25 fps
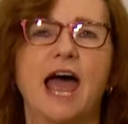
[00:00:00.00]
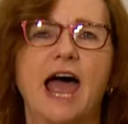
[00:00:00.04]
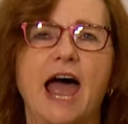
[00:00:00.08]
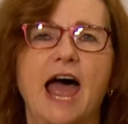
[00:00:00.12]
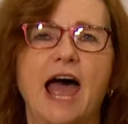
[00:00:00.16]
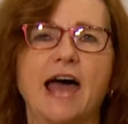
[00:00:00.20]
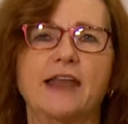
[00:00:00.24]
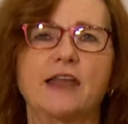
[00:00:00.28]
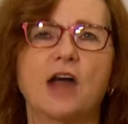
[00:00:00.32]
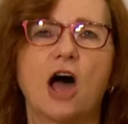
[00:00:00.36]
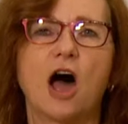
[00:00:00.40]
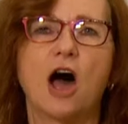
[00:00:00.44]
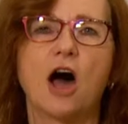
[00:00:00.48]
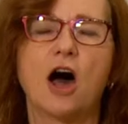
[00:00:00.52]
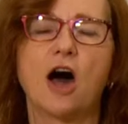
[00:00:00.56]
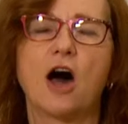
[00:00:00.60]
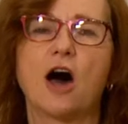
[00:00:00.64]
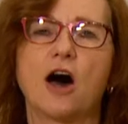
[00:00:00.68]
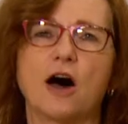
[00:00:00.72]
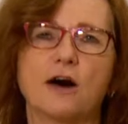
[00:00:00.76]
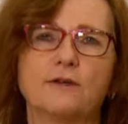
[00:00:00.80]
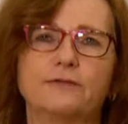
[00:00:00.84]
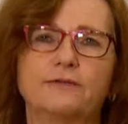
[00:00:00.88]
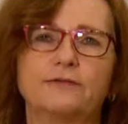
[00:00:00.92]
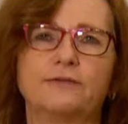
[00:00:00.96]
And
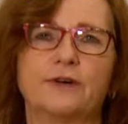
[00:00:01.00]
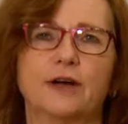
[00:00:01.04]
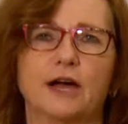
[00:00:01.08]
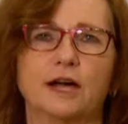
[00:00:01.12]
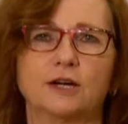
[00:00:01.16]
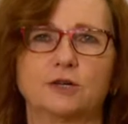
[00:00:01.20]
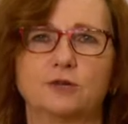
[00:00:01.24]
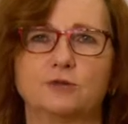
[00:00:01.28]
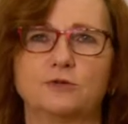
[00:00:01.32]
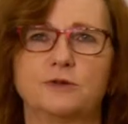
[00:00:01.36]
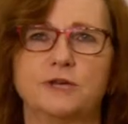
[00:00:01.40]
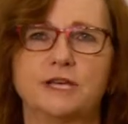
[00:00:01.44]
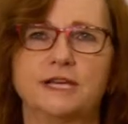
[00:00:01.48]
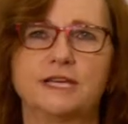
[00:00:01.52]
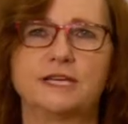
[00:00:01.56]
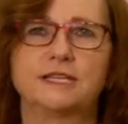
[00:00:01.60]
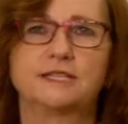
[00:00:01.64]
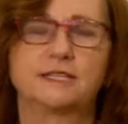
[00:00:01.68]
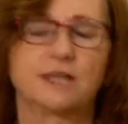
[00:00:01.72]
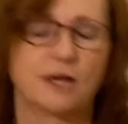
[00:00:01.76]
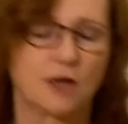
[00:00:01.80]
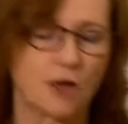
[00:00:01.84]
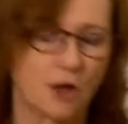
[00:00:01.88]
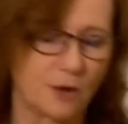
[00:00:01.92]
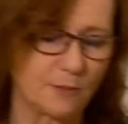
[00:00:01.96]
half
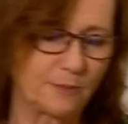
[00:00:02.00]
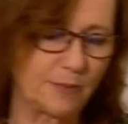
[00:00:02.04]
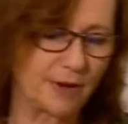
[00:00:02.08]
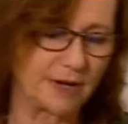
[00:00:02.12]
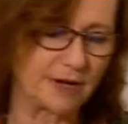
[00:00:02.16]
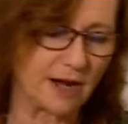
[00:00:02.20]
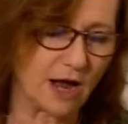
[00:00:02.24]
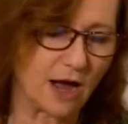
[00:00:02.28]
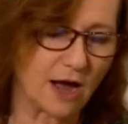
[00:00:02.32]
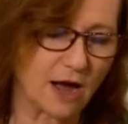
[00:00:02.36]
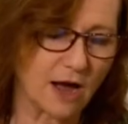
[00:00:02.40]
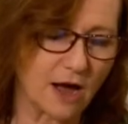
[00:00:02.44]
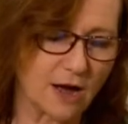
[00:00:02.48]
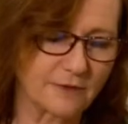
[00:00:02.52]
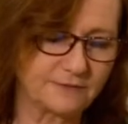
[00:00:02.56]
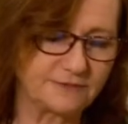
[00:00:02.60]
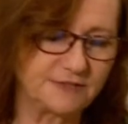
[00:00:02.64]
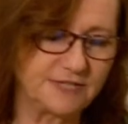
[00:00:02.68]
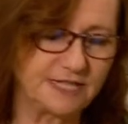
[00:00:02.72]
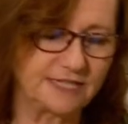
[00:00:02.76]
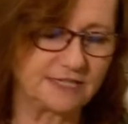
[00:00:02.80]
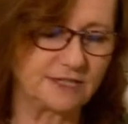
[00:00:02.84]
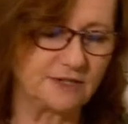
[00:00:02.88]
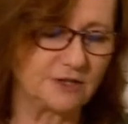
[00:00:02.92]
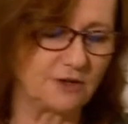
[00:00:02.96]
agreed, but half
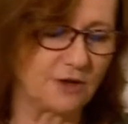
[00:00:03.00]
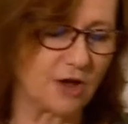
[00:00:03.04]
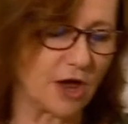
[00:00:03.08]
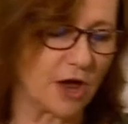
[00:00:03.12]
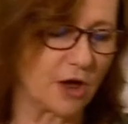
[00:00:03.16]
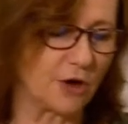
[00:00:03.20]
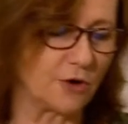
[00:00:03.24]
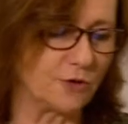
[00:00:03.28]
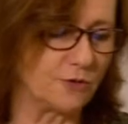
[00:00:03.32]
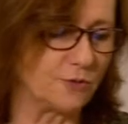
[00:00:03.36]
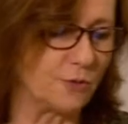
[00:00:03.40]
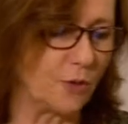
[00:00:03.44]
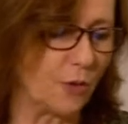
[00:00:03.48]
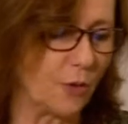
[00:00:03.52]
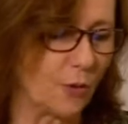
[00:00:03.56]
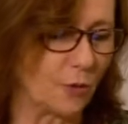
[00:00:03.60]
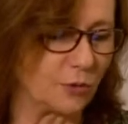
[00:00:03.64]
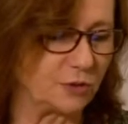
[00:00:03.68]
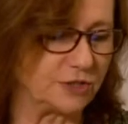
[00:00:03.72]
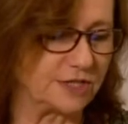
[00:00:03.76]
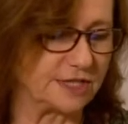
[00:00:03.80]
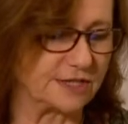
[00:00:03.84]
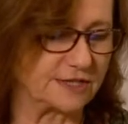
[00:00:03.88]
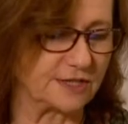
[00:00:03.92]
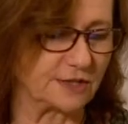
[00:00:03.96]
didn't know
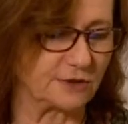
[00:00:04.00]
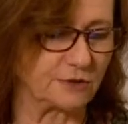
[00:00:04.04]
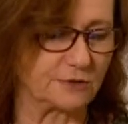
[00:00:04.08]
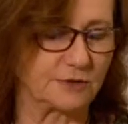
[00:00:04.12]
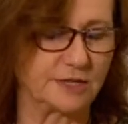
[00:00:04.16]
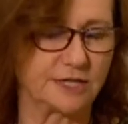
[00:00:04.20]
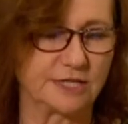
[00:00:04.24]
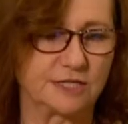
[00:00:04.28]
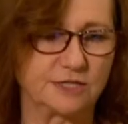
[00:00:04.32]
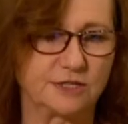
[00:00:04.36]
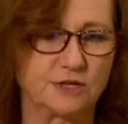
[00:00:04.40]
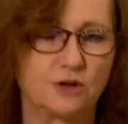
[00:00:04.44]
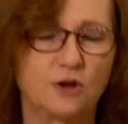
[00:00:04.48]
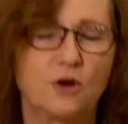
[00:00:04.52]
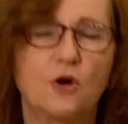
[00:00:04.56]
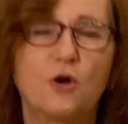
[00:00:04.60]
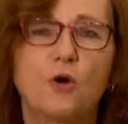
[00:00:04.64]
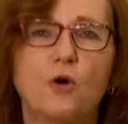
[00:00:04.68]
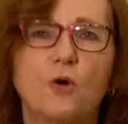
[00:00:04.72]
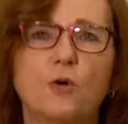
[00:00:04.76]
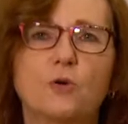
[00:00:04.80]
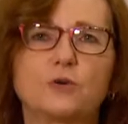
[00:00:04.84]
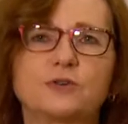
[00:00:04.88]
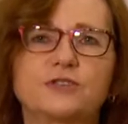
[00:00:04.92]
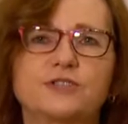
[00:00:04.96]
or disagreed.
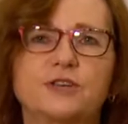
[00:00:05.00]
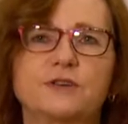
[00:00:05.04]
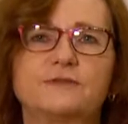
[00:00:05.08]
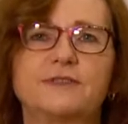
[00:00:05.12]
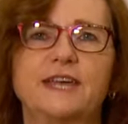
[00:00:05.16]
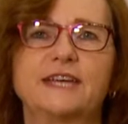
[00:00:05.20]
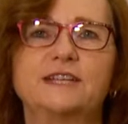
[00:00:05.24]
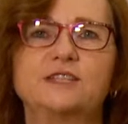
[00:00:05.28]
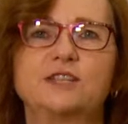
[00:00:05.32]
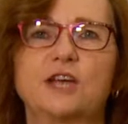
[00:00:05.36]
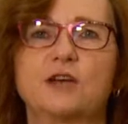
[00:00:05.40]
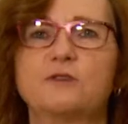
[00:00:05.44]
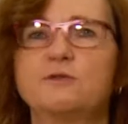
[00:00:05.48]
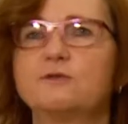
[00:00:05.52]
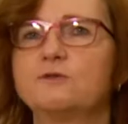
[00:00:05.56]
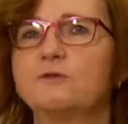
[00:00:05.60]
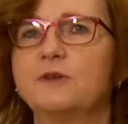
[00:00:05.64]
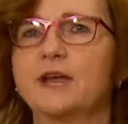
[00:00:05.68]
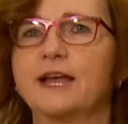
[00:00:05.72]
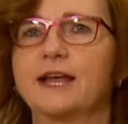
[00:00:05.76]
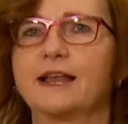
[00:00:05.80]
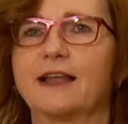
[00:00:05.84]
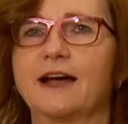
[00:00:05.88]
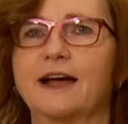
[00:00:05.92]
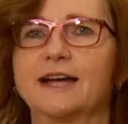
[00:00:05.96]
Also, they don't
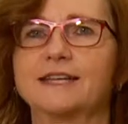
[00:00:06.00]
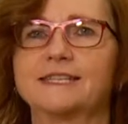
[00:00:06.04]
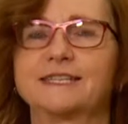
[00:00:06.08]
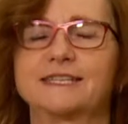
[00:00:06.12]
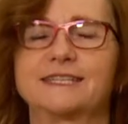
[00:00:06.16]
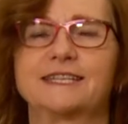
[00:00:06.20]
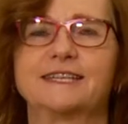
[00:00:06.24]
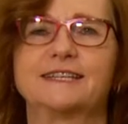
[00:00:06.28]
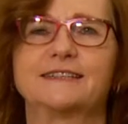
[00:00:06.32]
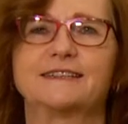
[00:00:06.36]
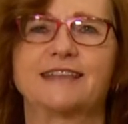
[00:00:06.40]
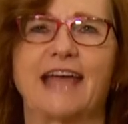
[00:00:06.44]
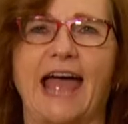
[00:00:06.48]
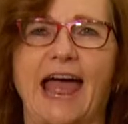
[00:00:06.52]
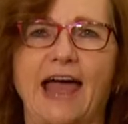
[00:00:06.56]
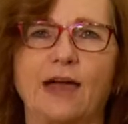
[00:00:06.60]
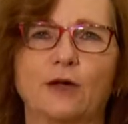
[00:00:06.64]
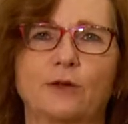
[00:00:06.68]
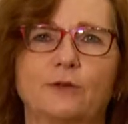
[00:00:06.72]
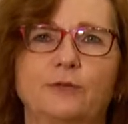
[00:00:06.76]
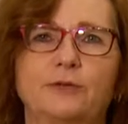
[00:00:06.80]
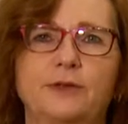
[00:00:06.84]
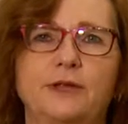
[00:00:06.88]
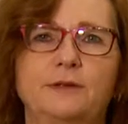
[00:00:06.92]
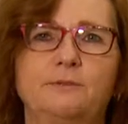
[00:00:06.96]
realise that the
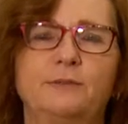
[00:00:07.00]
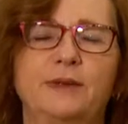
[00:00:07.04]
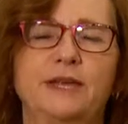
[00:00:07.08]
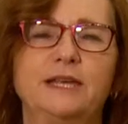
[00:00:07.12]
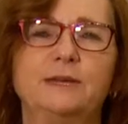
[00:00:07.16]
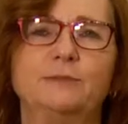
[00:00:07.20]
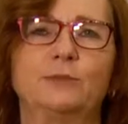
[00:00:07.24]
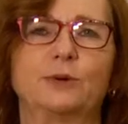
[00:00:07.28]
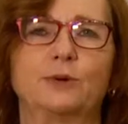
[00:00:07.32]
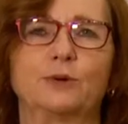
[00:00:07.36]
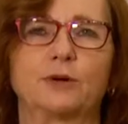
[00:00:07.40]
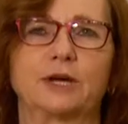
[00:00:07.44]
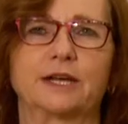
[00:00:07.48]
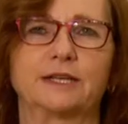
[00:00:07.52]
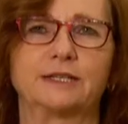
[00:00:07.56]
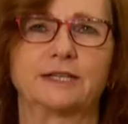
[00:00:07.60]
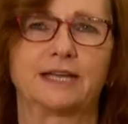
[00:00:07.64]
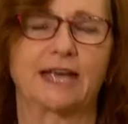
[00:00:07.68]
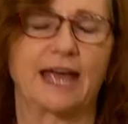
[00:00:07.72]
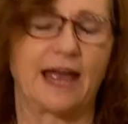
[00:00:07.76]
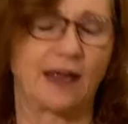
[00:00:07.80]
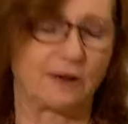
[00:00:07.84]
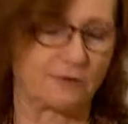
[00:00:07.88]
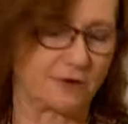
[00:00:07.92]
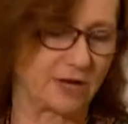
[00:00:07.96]
healthy people can
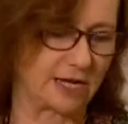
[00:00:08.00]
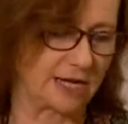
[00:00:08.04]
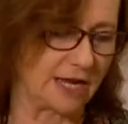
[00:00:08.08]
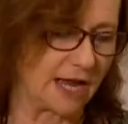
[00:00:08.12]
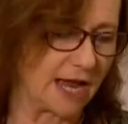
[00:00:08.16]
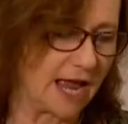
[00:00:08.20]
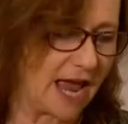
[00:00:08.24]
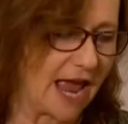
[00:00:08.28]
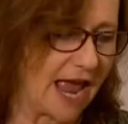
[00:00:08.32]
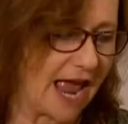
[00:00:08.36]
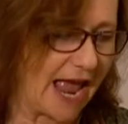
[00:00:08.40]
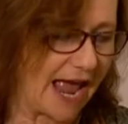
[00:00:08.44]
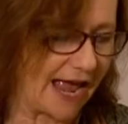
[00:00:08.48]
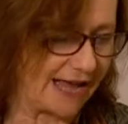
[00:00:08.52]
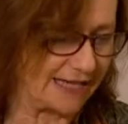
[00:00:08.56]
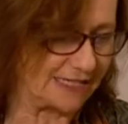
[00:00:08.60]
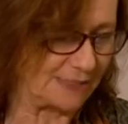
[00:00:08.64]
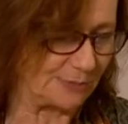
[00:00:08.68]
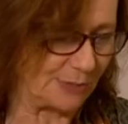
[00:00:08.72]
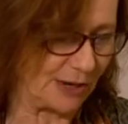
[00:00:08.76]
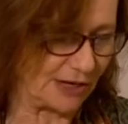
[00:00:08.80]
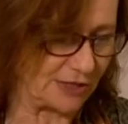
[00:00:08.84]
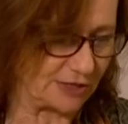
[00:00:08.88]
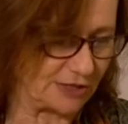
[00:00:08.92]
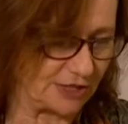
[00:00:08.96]
carry
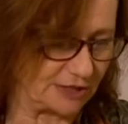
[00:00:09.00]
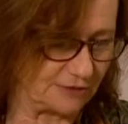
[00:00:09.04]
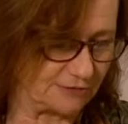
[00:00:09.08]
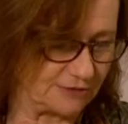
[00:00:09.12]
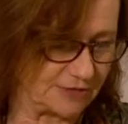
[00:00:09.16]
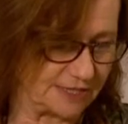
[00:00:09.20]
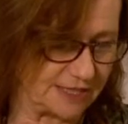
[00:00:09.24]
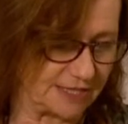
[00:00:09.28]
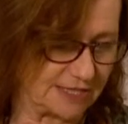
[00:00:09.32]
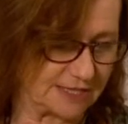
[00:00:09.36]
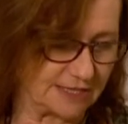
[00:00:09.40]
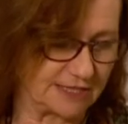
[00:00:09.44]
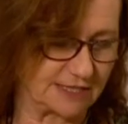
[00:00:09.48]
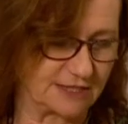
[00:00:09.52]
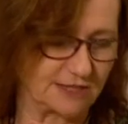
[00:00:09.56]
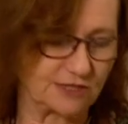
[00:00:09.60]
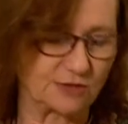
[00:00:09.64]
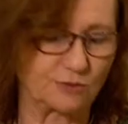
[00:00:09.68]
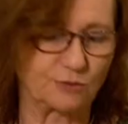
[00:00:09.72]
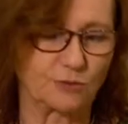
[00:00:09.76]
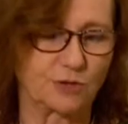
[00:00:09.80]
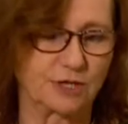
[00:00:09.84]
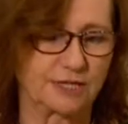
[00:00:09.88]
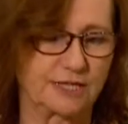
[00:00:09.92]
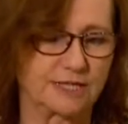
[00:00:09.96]
antibiotic resistance
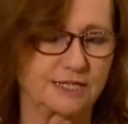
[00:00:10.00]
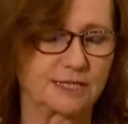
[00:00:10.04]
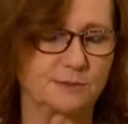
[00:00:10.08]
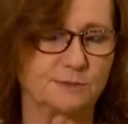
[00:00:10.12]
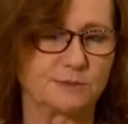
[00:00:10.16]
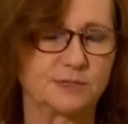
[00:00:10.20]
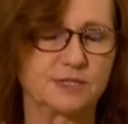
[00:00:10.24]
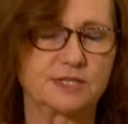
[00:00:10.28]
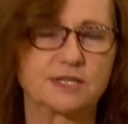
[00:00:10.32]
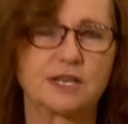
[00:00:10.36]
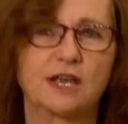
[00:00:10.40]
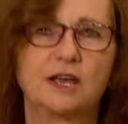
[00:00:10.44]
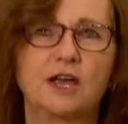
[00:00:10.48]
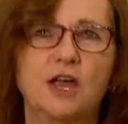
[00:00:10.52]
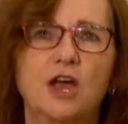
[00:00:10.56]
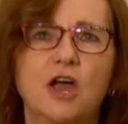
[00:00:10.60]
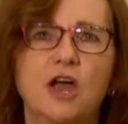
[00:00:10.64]
organisms.